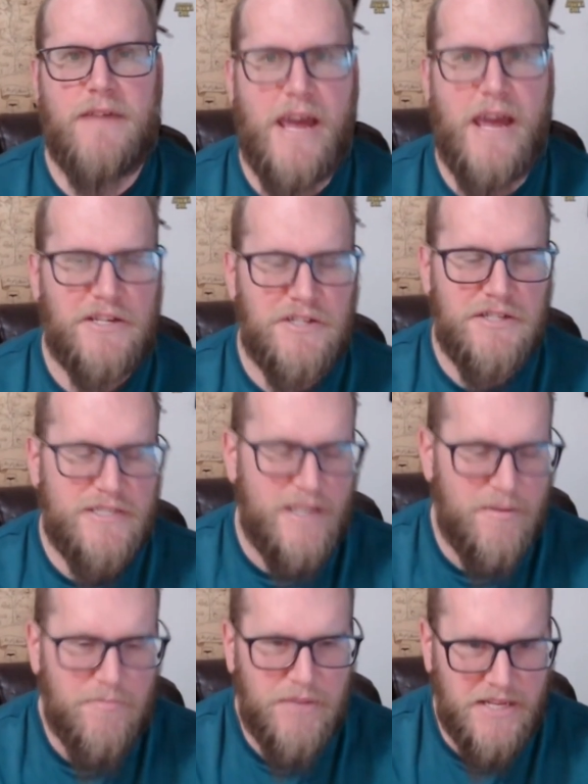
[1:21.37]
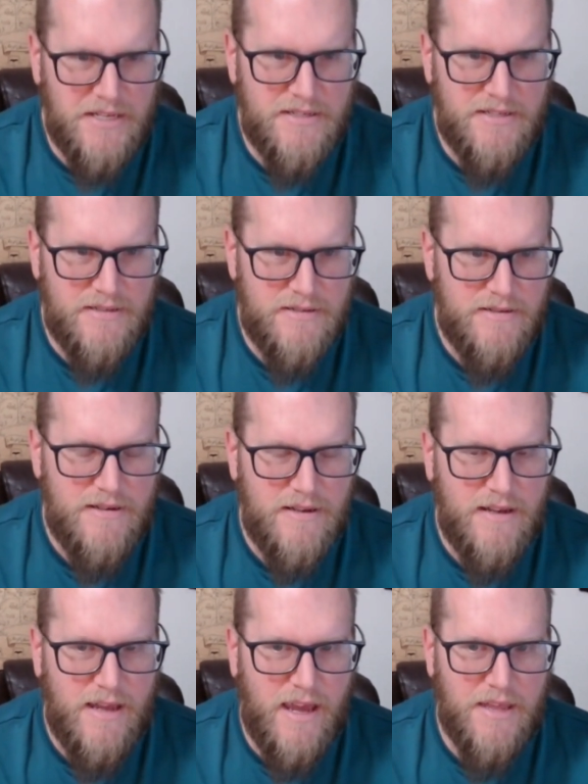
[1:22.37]
action set piece
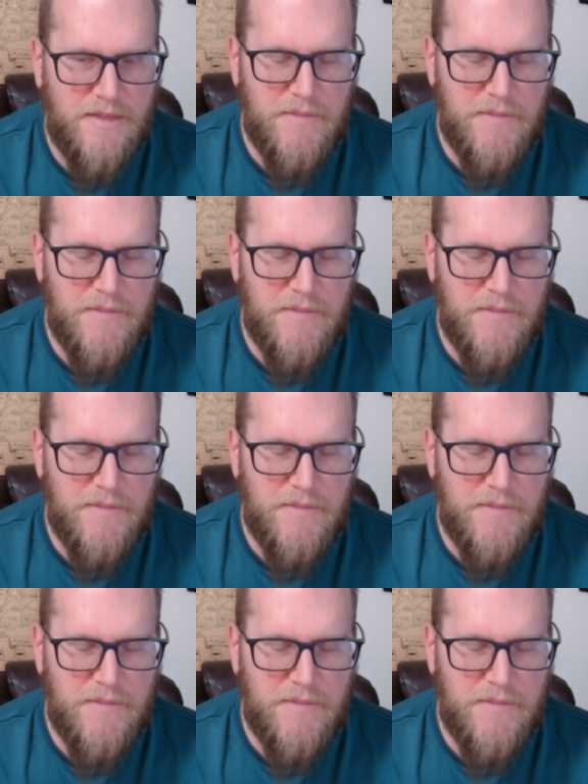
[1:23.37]
at